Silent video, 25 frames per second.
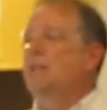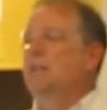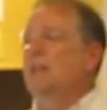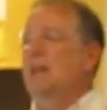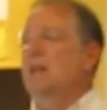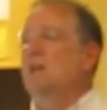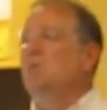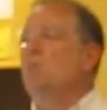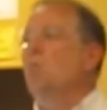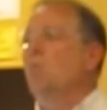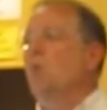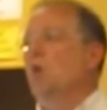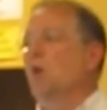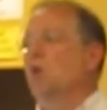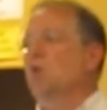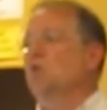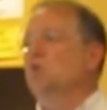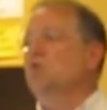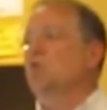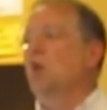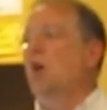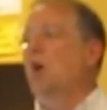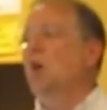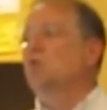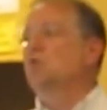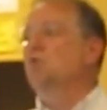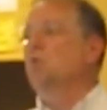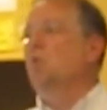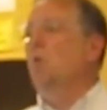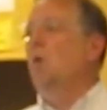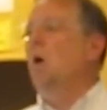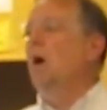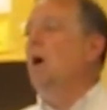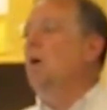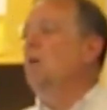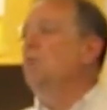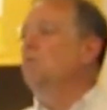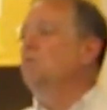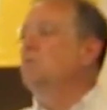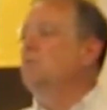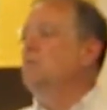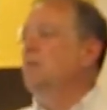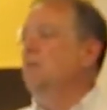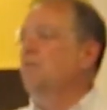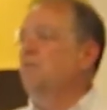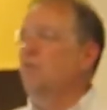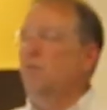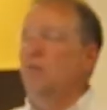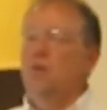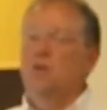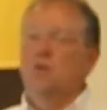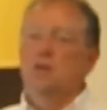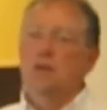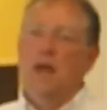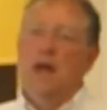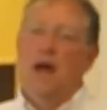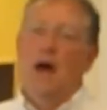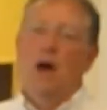did worse on twelve different